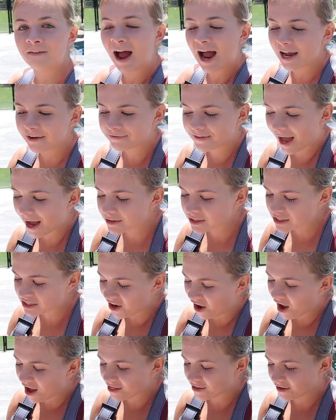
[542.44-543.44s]
$5,000.
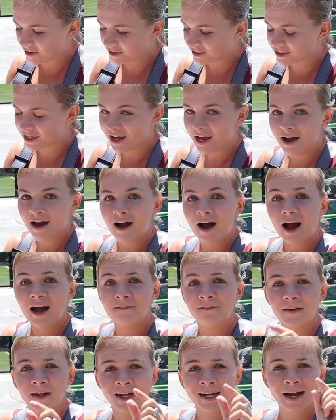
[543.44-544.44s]

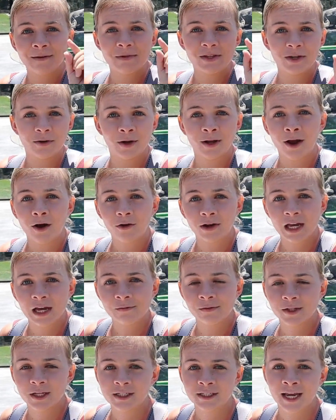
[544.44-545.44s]
I feel like I've been doing
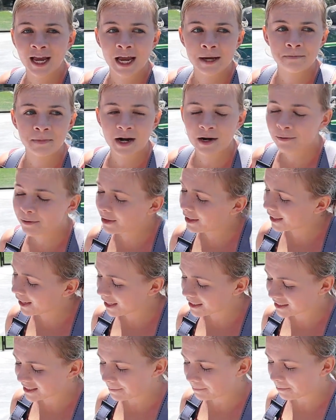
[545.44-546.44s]
okay for this game, but I really
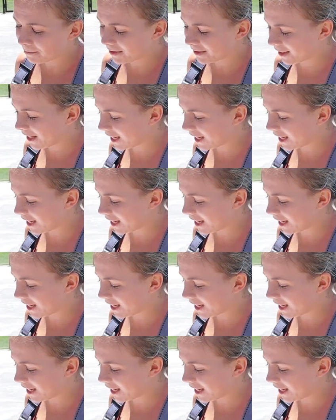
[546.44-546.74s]
gotta step up my